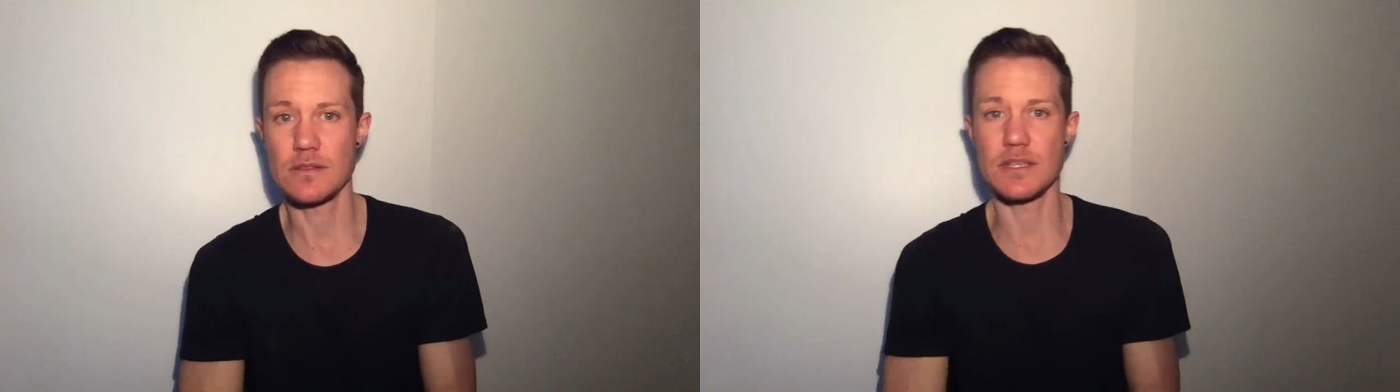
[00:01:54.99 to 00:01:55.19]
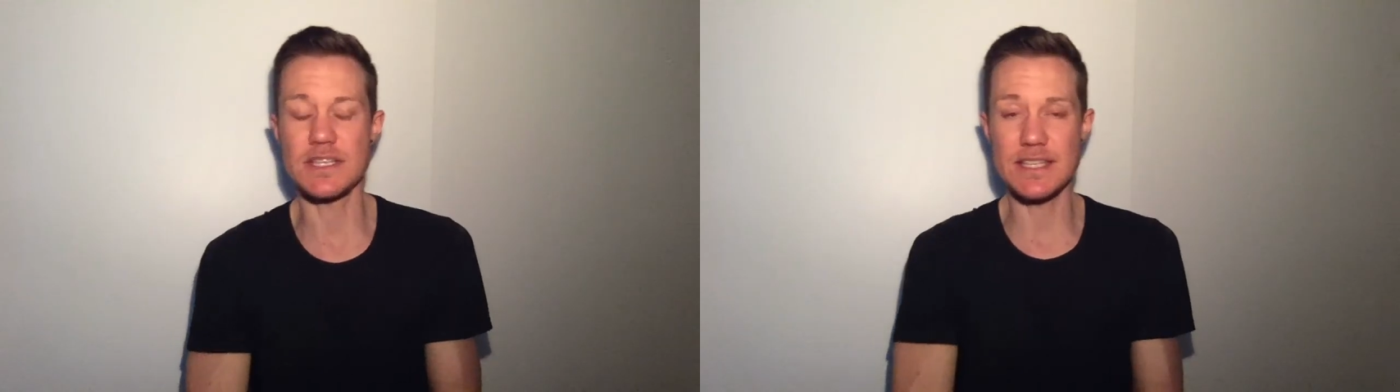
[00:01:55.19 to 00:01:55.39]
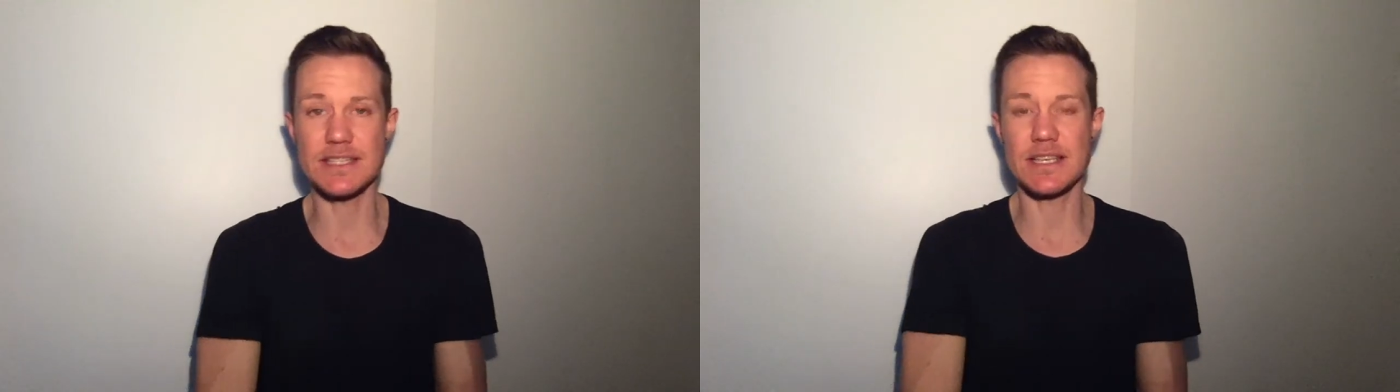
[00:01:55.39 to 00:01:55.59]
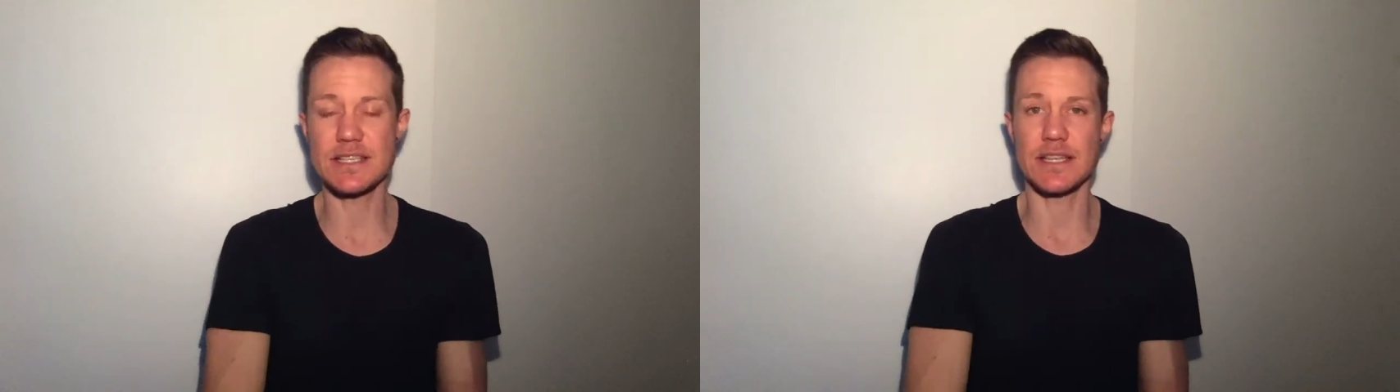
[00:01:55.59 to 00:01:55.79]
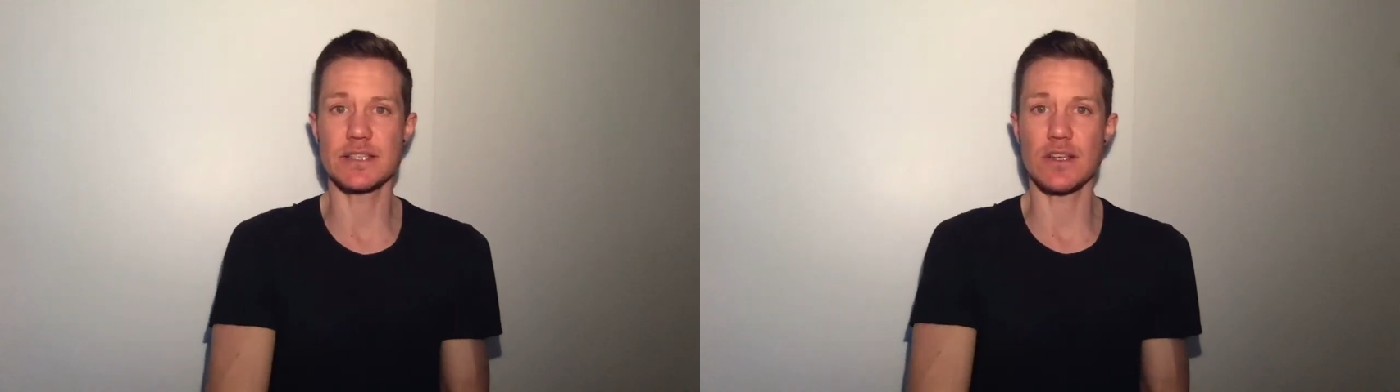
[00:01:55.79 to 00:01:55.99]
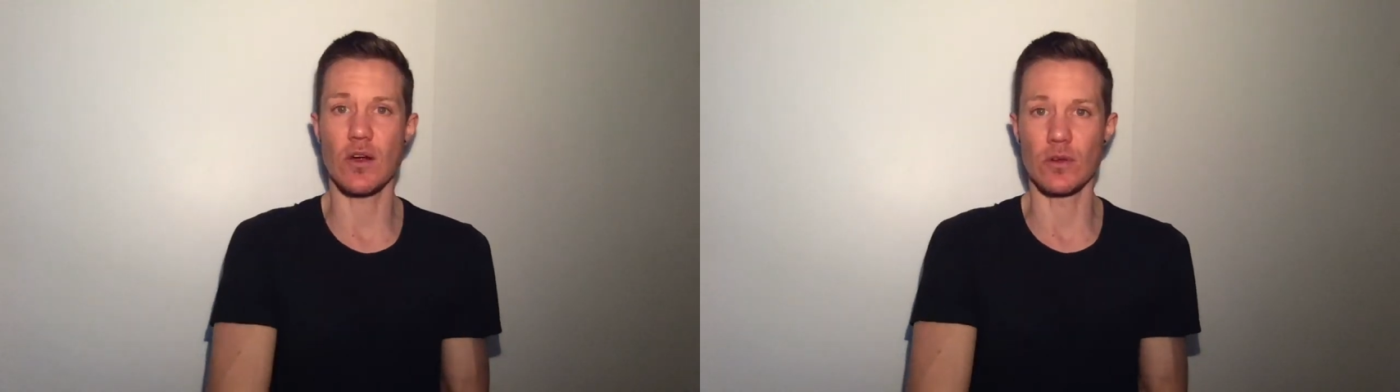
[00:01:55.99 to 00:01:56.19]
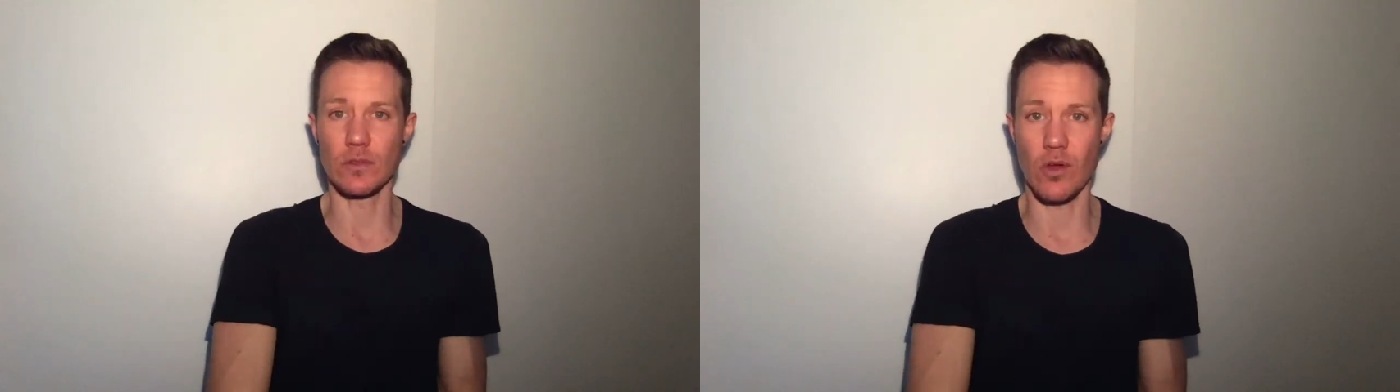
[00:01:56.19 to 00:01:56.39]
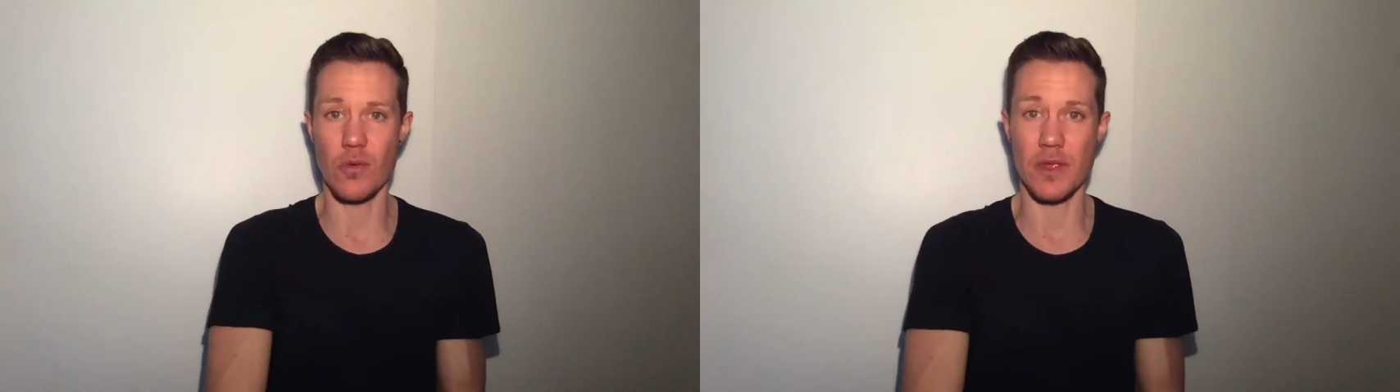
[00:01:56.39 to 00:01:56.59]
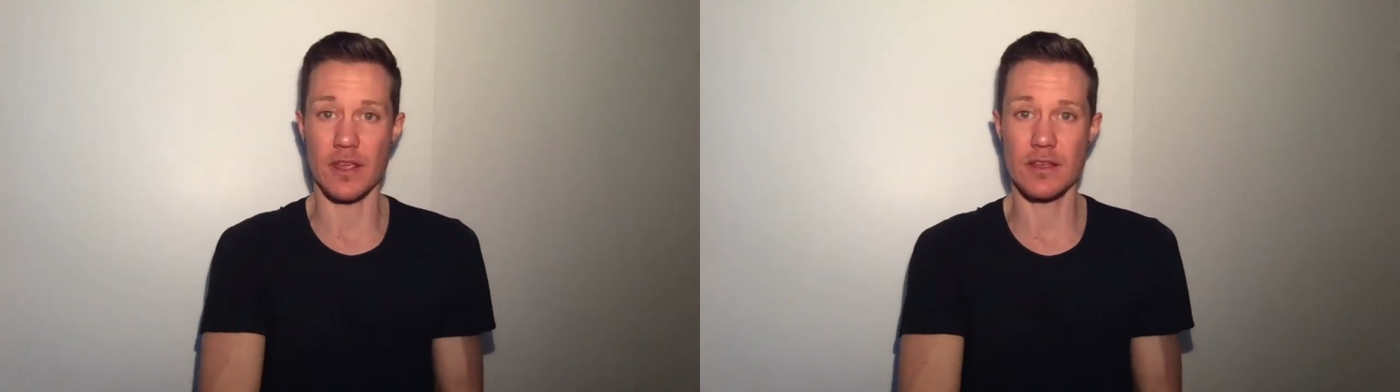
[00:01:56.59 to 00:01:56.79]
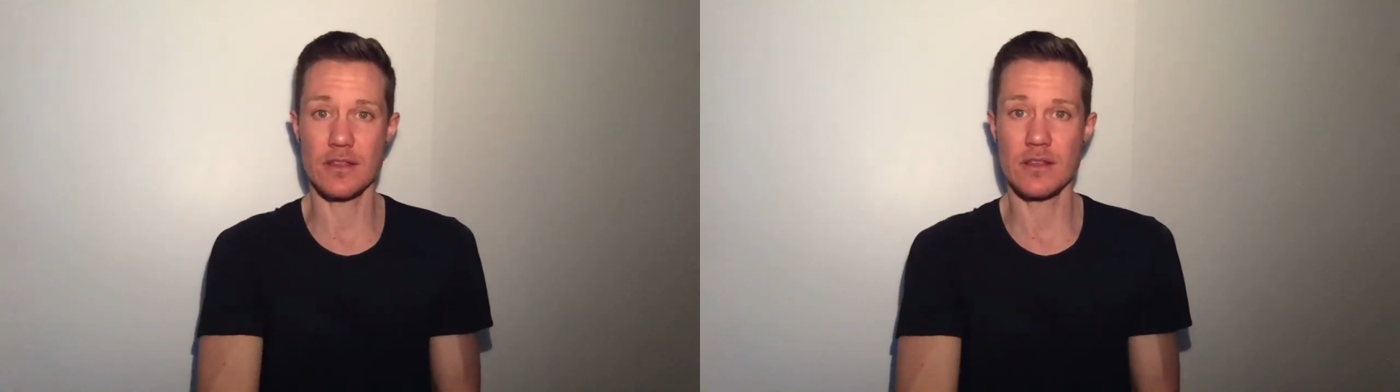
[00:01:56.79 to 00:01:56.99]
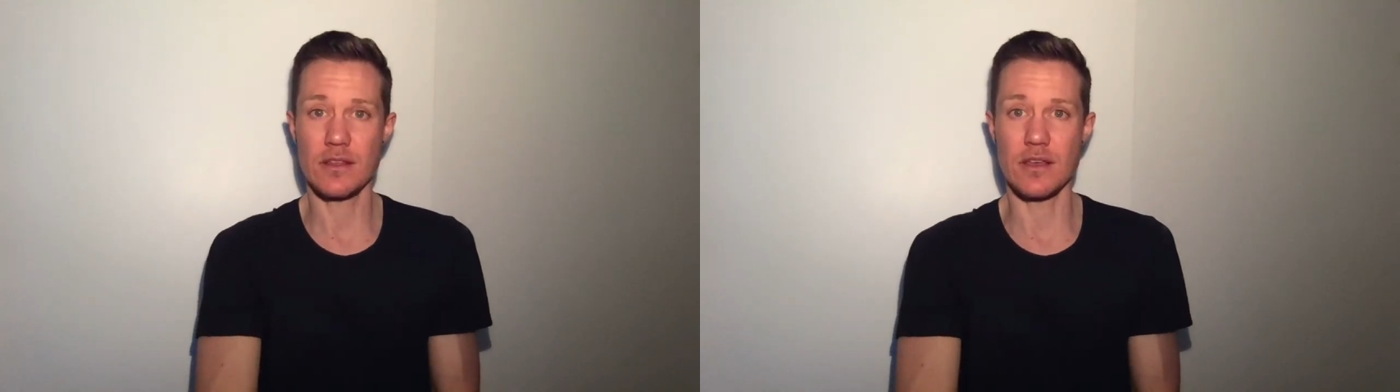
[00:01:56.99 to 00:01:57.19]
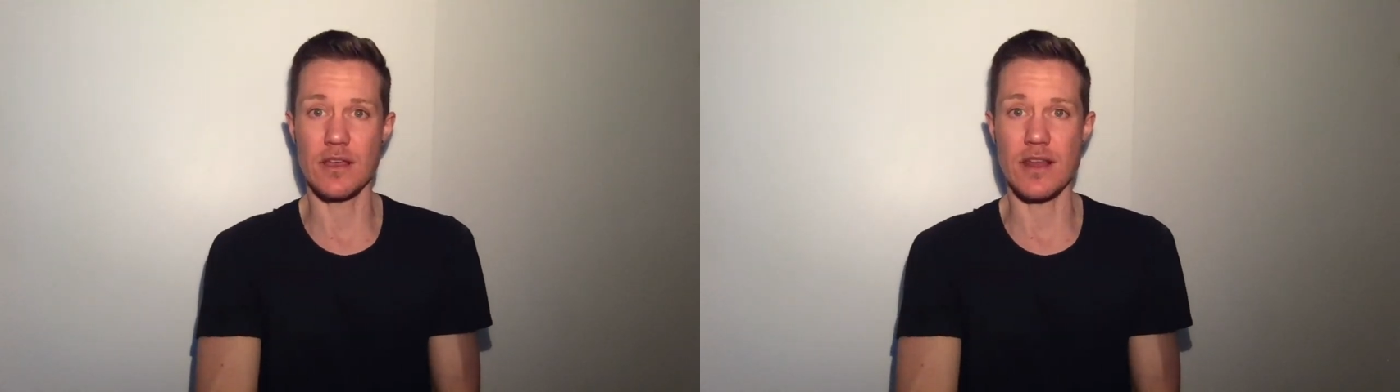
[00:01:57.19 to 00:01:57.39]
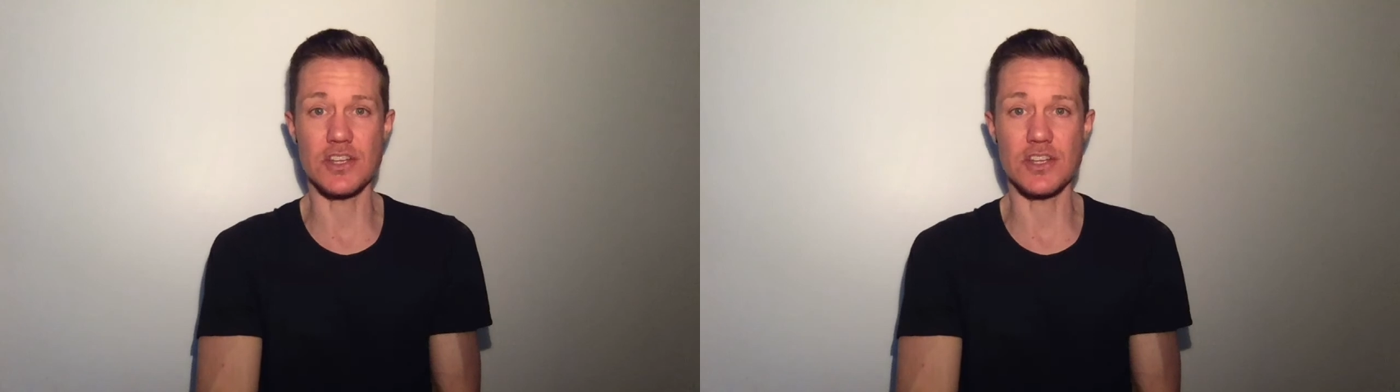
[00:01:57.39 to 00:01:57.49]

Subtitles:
These statistics are alarming, and